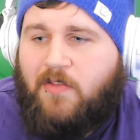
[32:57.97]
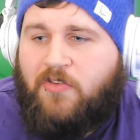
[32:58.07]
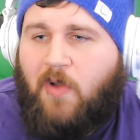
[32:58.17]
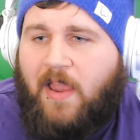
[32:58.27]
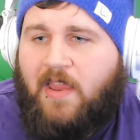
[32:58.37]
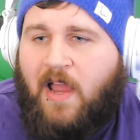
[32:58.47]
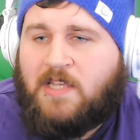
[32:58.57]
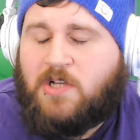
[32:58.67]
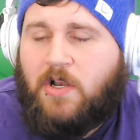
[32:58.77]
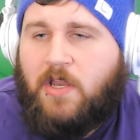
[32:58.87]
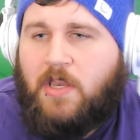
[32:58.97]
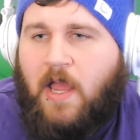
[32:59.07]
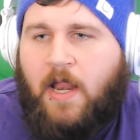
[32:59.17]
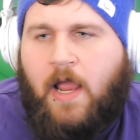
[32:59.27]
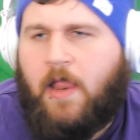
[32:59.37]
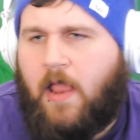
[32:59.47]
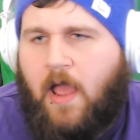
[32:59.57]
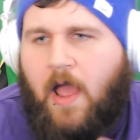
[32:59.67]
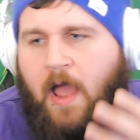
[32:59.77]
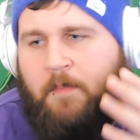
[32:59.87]
So I started, and
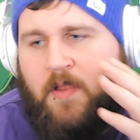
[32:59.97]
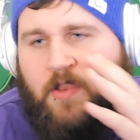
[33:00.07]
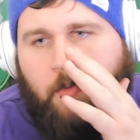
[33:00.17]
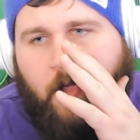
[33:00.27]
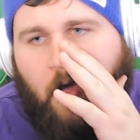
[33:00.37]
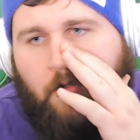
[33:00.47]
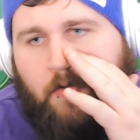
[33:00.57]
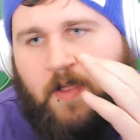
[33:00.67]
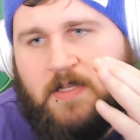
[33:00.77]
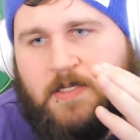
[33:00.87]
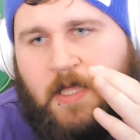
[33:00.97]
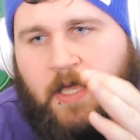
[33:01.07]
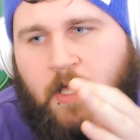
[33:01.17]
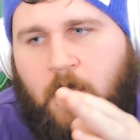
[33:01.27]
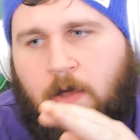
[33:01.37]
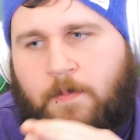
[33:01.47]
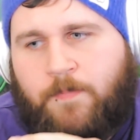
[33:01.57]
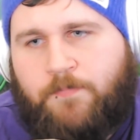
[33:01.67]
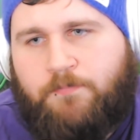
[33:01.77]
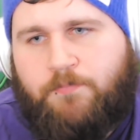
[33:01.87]
I've been doing other things like
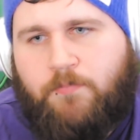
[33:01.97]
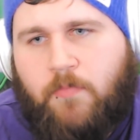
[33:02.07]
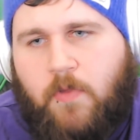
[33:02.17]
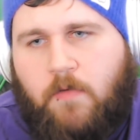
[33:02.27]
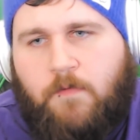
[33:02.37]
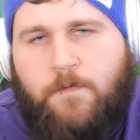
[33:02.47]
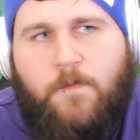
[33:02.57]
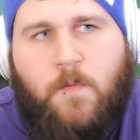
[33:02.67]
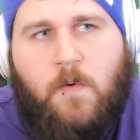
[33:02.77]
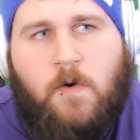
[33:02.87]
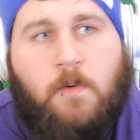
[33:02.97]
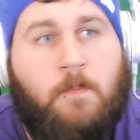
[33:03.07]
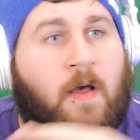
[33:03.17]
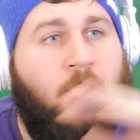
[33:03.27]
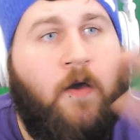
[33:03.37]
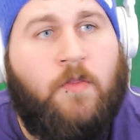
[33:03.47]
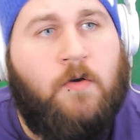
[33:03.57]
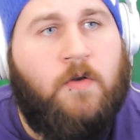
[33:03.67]
for my other